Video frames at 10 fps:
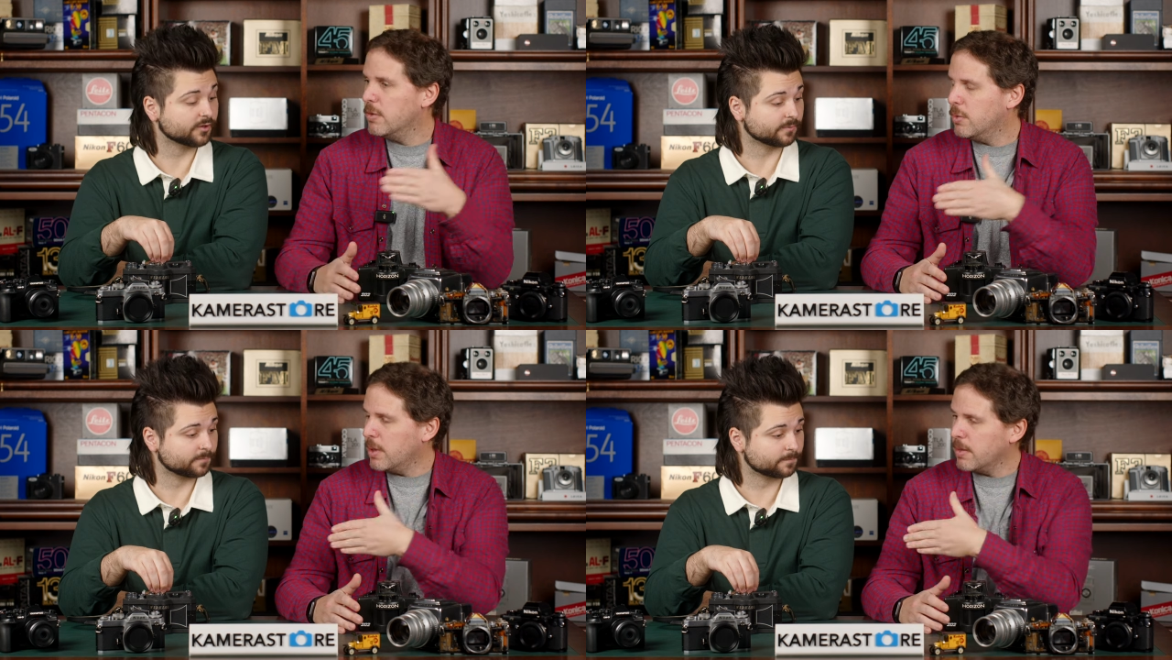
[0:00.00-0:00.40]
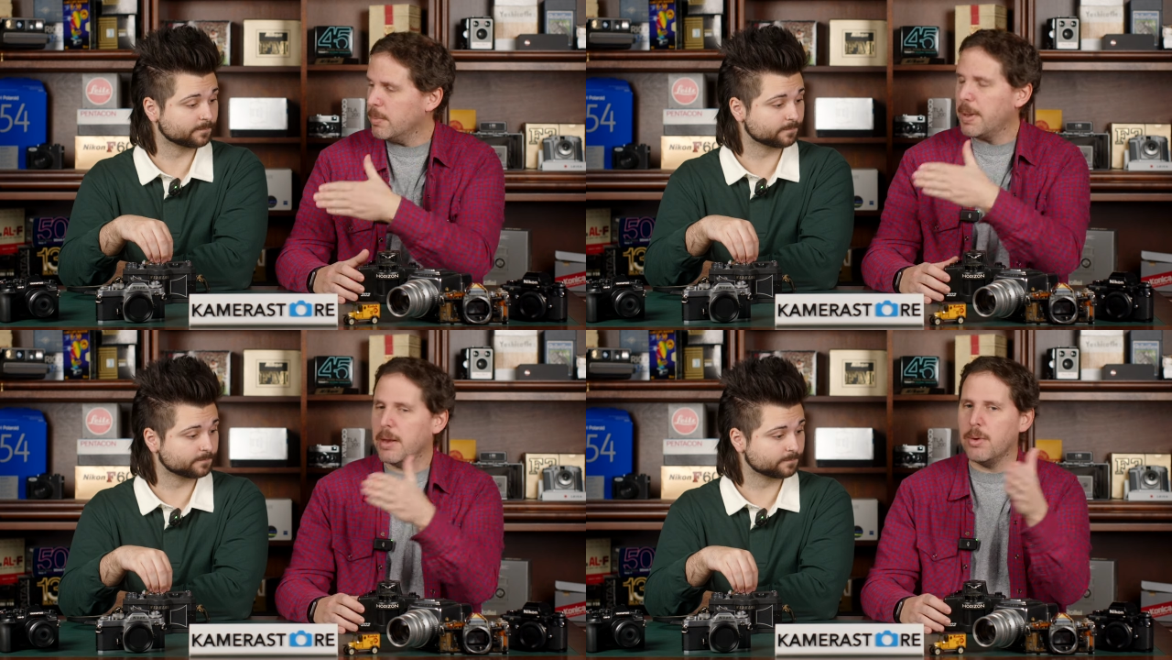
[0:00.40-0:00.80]
Speaker 1: doing the
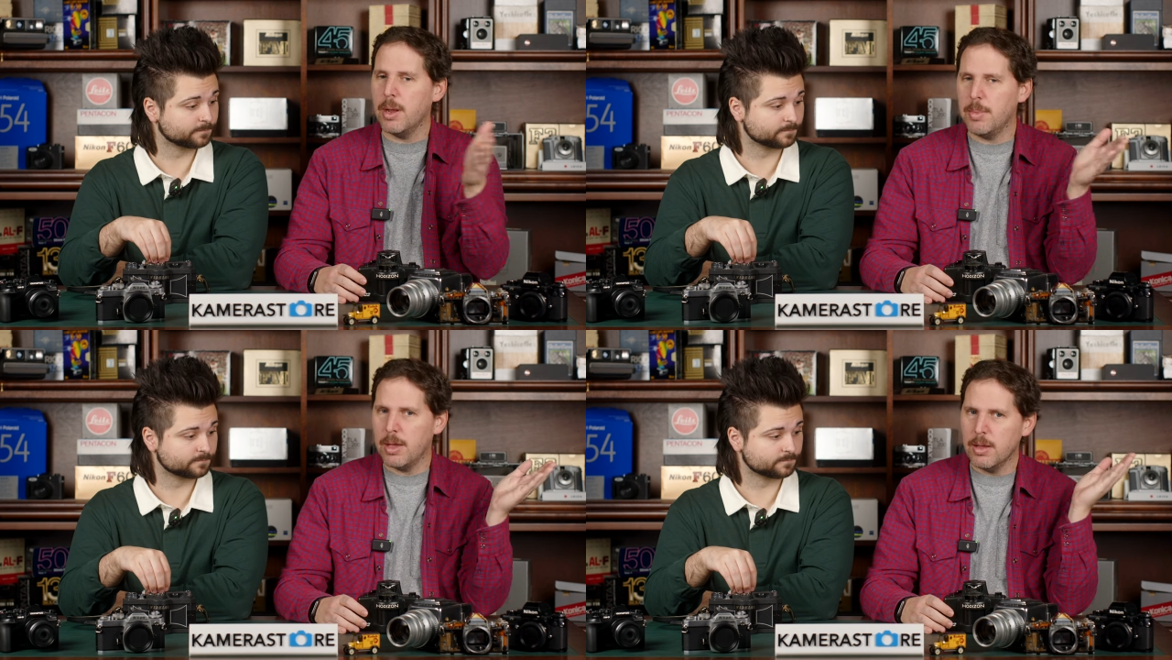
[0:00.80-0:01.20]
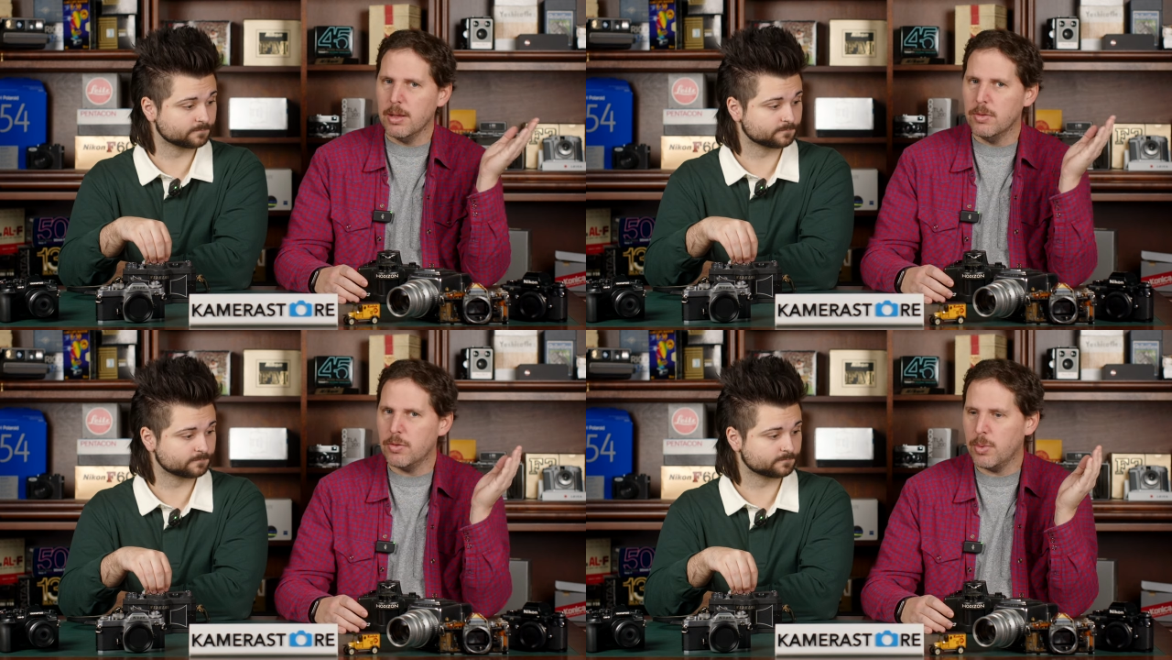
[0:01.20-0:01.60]
panoramic
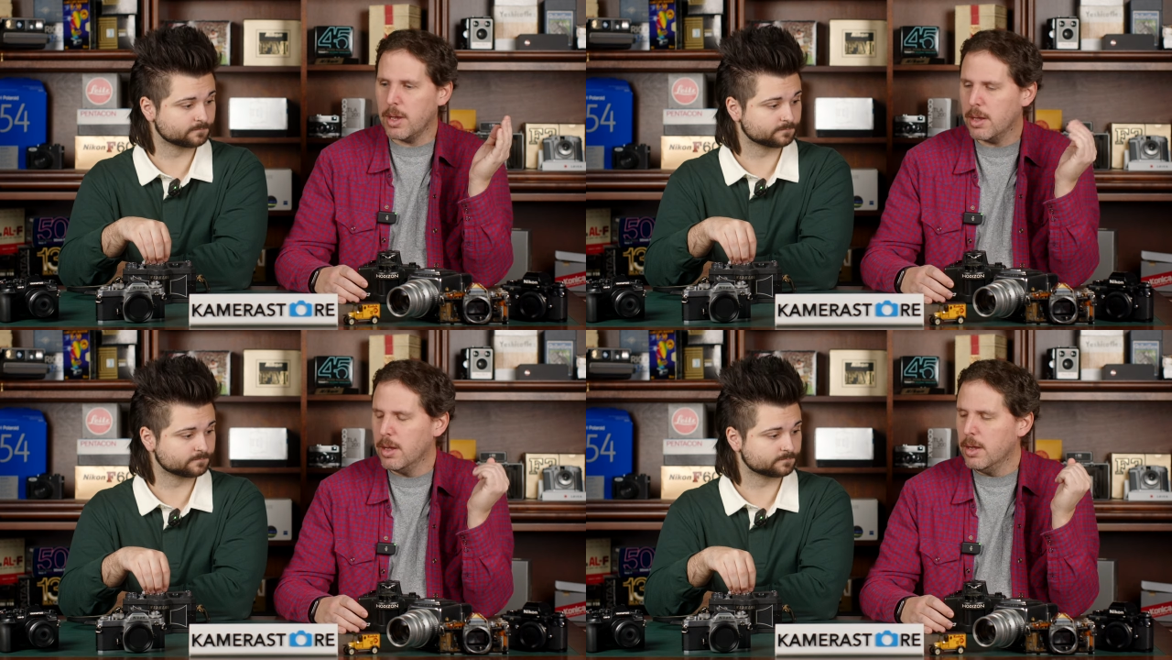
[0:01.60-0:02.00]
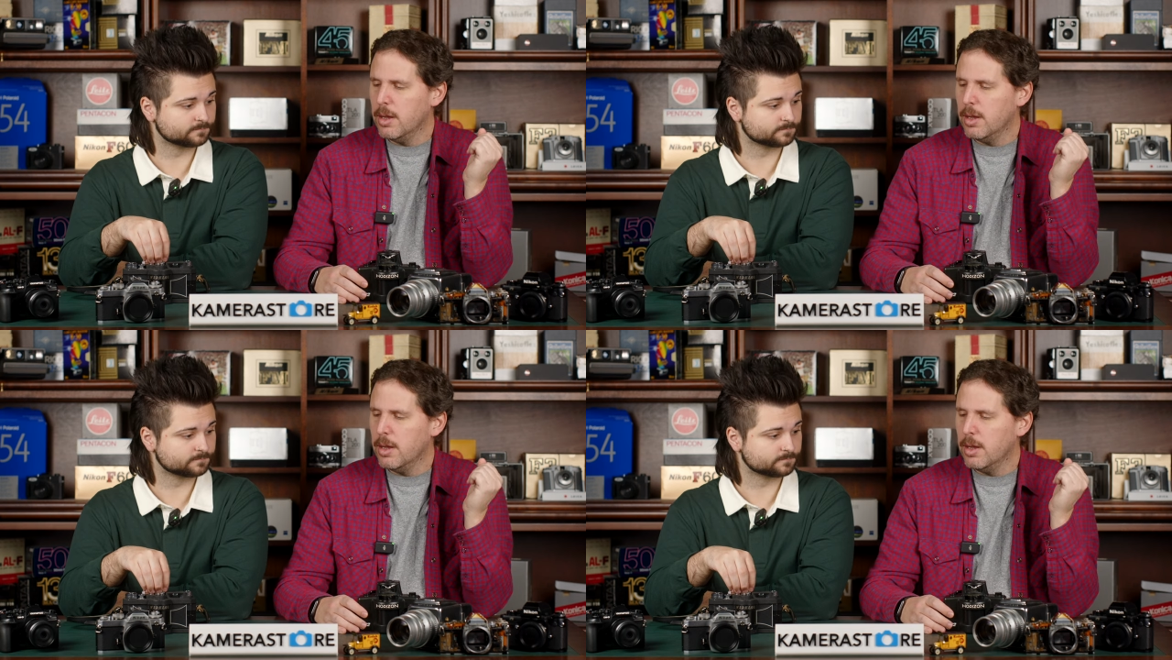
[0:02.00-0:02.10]
swing,